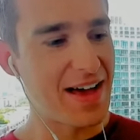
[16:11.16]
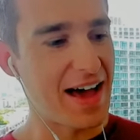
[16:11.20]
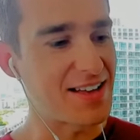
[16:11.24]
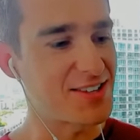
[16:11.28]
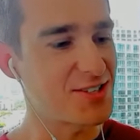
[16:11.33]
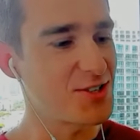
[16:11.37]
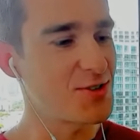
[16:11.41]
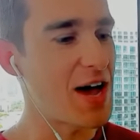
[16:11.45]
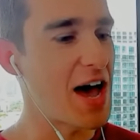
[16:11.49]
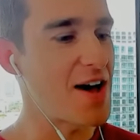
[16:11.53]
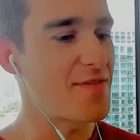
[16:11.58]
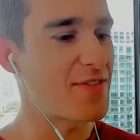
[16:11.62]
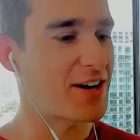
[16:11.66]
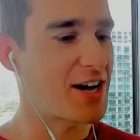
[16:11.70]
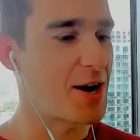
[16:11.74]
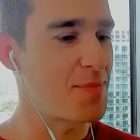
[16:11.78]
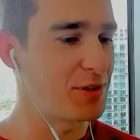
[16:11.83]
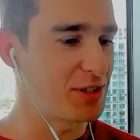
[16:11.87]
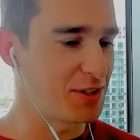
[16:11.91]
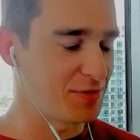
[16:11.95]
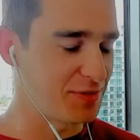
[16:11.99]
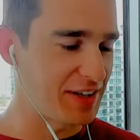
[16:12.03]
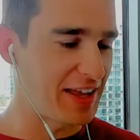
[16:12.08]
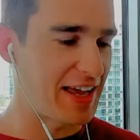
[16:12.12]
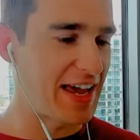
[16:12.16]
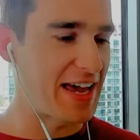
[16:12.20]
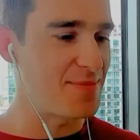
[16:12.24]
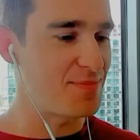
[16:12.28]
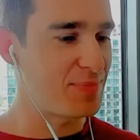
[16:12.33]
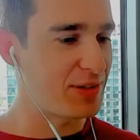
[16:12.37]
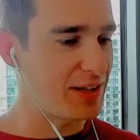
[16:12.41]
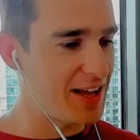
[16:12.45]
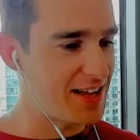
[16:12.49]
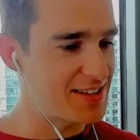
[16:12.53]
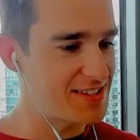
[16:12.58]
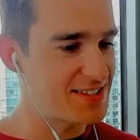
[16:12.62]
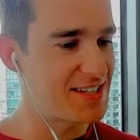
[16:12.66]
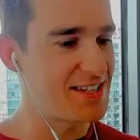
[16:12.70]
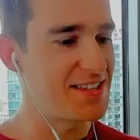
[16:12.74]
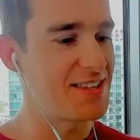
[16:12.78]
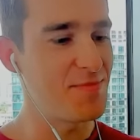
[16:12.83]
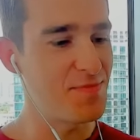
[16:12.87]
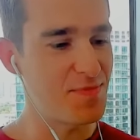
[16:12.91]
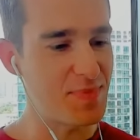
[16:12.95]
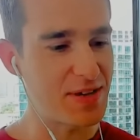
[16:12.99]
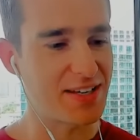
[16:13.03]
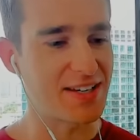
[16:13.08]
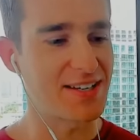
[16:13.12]
i do have a couple of land plots in
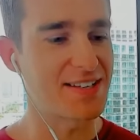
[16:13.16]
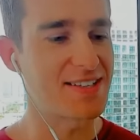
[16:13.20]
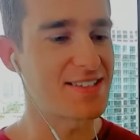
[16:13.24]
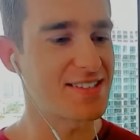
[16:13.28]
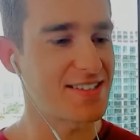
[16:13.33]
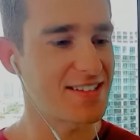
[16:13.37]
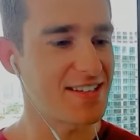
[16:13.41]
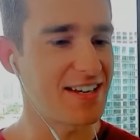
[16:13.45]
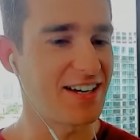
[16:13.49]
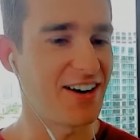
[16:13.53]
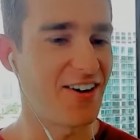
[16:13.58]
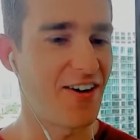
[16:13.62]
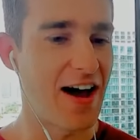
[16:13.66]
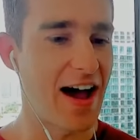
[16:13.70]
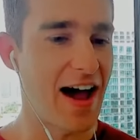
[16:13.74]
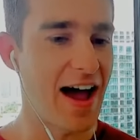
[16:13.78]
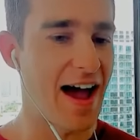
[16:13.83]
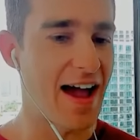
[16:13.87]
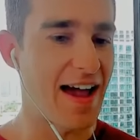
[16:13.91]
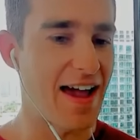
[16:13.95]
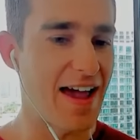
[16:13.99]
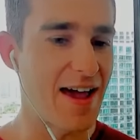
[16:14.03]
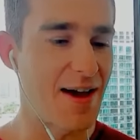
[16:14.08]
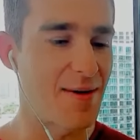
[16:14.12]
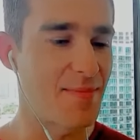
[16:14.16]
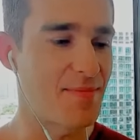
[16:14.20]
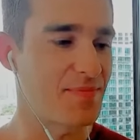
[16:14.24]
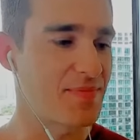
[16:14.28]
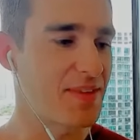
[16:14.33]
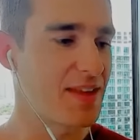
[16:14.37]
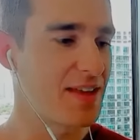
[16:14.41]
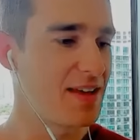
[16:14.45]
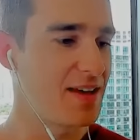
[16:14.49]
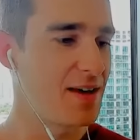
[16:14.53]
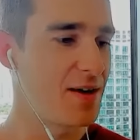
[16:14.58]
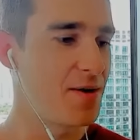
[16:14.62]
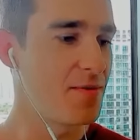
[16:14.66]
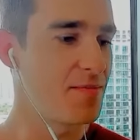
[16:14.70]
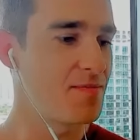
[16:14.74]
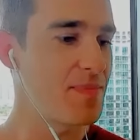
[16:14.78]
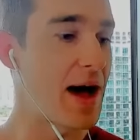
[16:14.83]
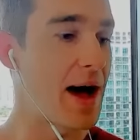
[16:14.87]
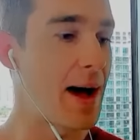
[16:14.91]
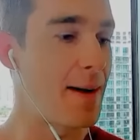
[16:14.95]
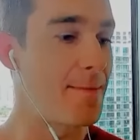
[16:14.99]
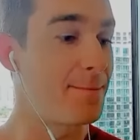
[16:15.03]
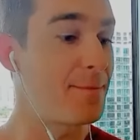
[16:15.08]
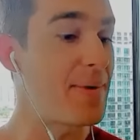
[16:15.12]
them because you know i, I am oh,
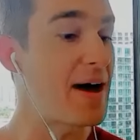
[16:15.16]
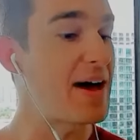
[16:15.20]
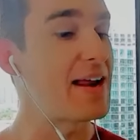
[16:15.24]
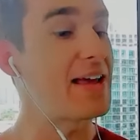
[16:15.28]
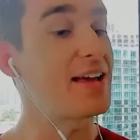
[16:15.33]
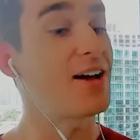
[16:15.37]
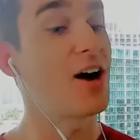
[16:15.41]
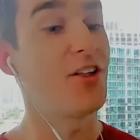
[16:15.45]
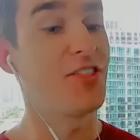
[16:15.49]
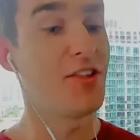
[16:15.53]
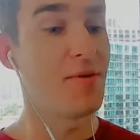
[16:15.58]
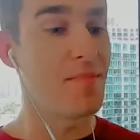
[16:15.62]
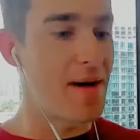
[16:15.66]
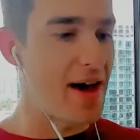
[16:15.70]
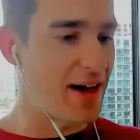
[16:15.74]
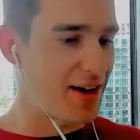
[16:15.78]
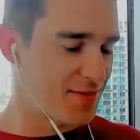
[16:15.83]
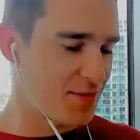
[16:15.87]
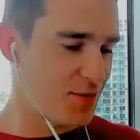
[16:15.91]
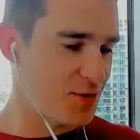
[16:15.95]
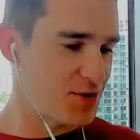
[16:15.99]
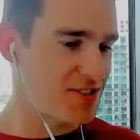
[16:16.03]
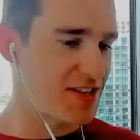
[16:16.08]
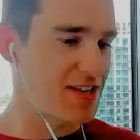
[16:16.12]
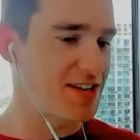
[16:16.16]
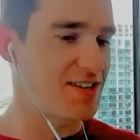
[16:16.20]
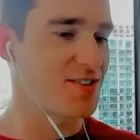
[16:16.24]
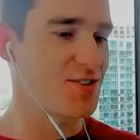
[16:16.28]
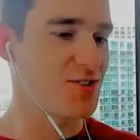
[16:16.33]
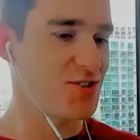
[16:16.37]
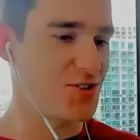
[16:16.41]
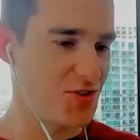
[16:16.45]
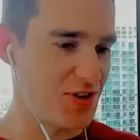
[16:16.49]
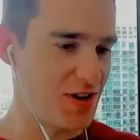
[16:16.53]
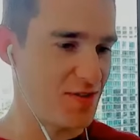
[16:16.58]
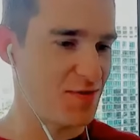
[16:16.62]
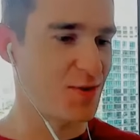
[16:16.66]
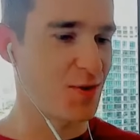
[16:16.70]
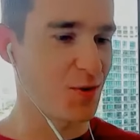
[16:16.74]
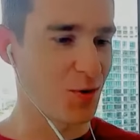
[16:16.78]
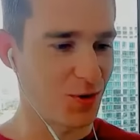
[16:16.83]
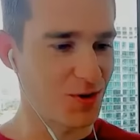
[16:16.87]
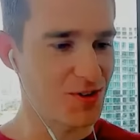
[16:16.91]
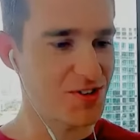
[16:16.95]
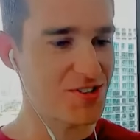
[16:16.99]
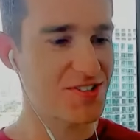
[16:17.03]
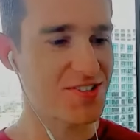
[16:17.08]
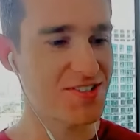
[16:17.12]
I'm betting on the metaverse industry, of
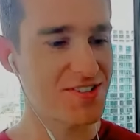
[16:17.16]
course.